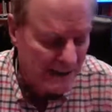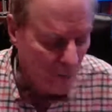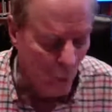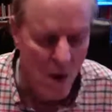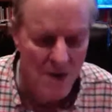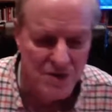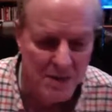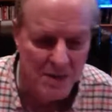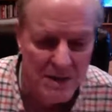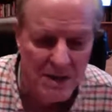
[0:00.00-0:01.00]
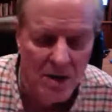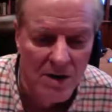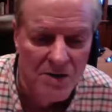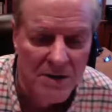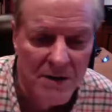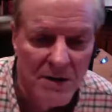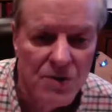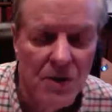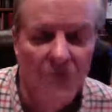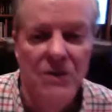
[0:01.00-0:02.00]
But it wasn't because
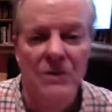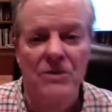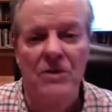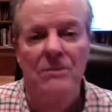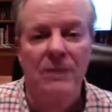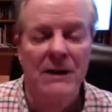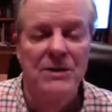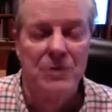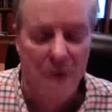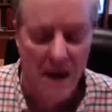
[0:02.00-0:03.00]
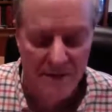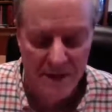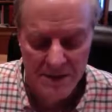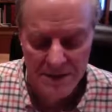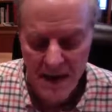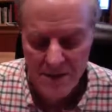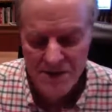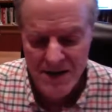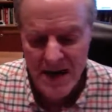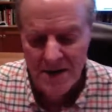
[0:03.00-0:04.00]
of the destruction that took place throughout the
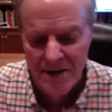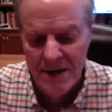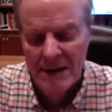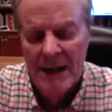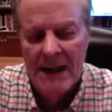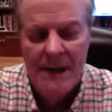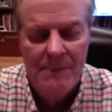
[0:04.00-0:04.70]
entire South.